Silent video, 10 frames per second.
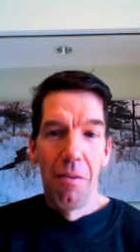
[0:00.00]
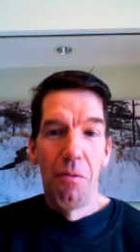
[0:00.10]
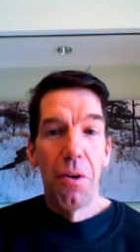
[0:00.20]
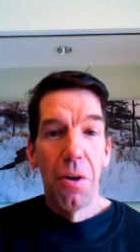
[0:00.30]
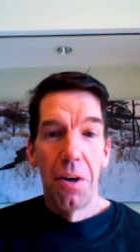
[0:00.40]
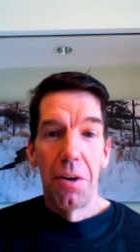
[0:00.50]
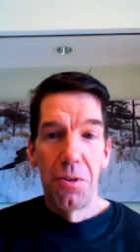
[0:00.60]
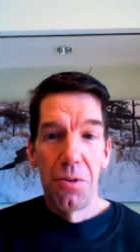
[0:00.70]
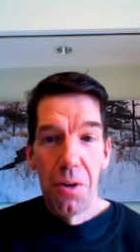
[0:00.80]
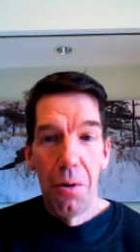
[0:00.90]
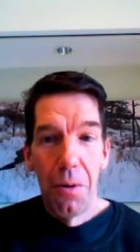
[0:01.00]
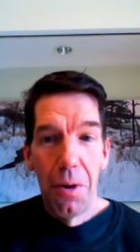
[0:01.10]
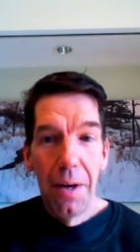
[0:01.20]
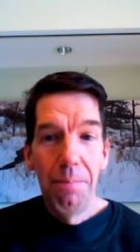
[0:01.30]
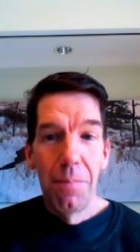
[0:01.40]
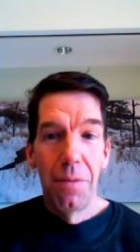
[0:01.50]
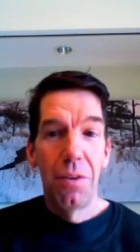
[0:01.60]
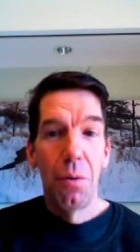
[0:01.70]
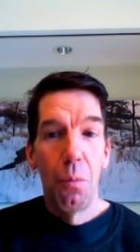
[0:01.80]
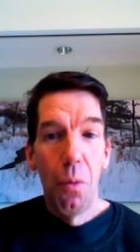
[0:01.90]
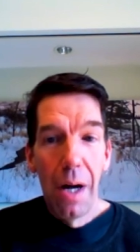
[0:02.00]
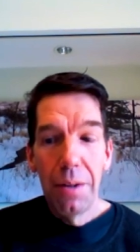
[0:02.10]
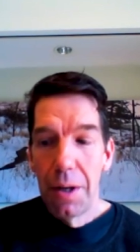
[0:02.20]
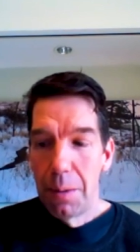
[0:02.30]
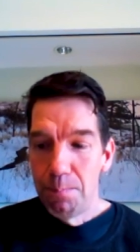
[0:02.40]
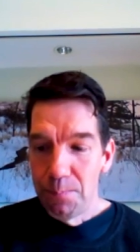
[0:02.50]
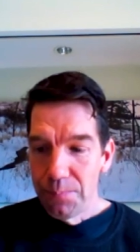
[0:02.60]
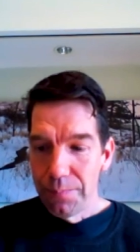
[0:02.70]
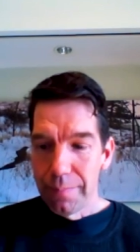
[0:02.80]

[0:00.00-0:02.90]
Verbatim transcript: for SOTA to welcome